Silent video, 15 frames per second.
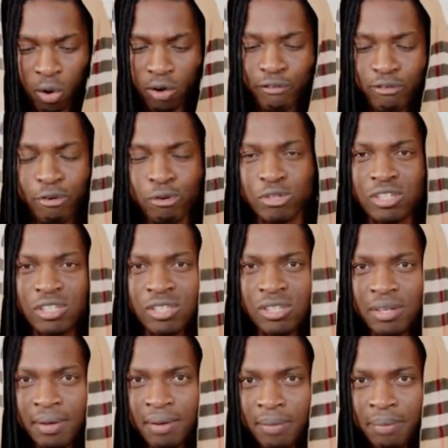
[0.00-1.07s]
of yours,
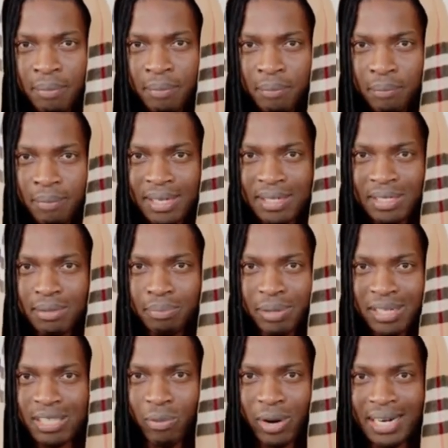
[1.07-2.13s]

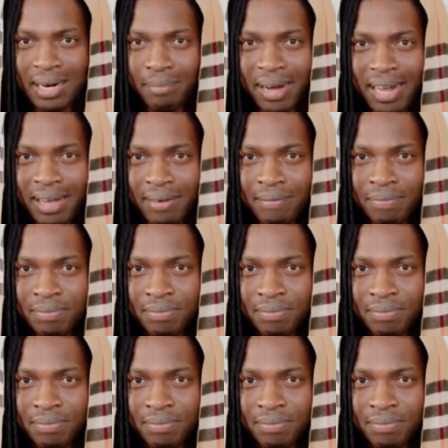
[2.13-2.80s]
Mr. Wode Maya.